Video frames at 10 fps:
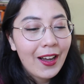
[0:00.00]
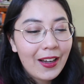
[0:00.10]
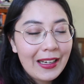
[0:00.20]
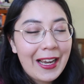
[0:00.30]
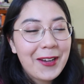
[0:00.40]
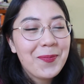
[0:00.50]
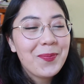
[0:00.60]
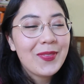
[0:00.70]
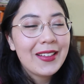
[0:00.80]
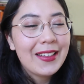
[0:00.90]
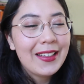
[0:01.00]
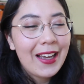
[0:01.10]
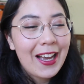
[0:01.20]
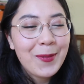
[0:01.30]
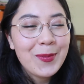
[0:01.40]
Okay.
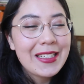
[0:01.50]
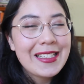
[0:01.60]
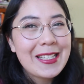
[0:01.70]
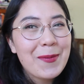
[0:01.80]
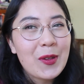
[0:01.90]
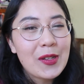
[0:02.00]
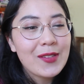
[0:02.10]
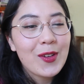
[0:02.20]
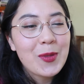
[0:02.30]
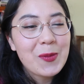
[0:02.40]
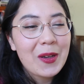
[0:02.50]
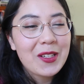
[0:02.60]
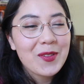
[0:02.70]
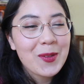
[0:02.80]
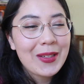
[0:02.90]
I'm gonna skip the rest of her
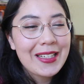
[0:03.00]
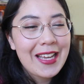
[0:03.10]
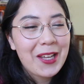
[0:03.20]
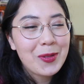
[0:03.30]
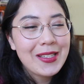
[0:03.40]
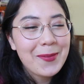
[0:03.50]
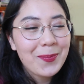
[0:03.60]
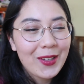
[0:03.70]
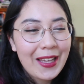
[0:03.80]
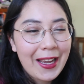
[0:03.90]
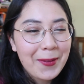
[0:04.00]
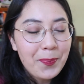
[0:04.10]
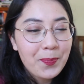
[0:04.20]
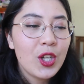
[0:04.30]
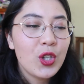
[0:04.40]
perspective because I want to get to Edward's. Okay.
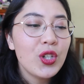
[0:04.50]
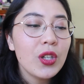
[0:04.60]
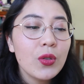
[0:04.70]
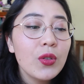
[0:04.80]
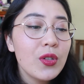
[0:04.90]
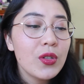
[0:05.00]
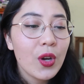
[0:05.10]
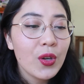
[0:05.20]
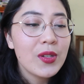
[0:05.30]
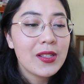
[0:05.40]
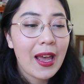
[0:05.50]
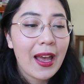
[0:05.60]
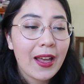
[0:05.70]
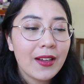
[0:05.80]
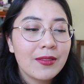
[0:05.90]
She looks so
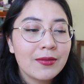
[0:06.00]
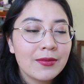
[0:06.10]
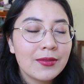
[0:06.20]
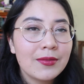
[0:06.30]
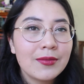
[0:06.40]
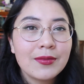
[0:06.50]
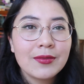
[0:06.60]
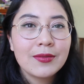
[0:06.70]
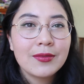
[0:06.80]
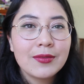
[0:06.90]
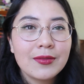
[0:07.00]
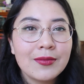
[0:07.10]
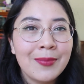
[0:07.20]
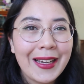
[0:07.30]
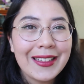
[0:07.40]
sad.
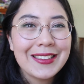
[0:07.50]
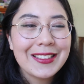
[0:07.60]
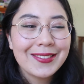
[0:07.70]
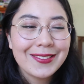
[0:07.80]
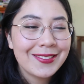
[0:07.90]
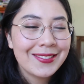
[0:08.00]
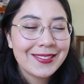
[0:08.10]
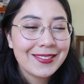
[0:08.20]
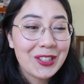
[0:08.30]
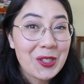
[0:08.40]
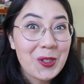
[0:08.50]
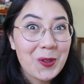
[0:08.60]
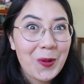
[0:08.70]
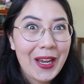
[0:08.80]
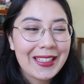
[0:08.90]
Mate, just
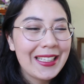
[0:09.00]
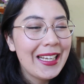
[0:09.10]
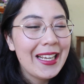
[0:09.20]
you wait.